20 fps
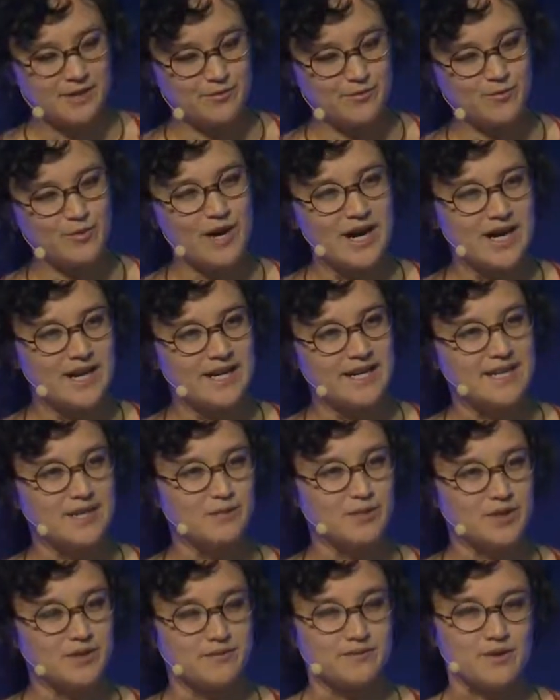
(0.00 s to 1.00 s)
why I
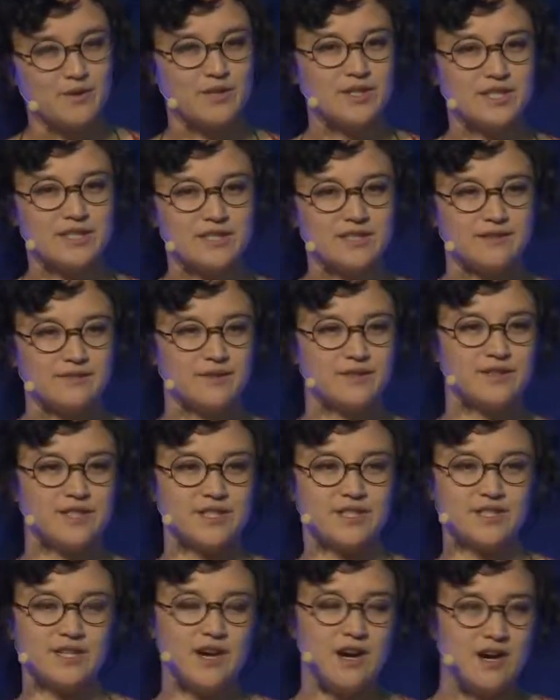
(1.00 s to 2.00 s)
want to focus on it for
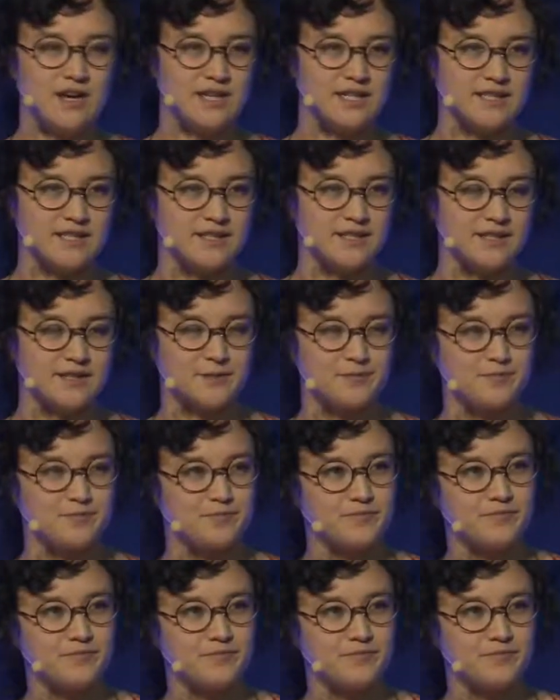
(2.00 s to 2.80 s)
this talk is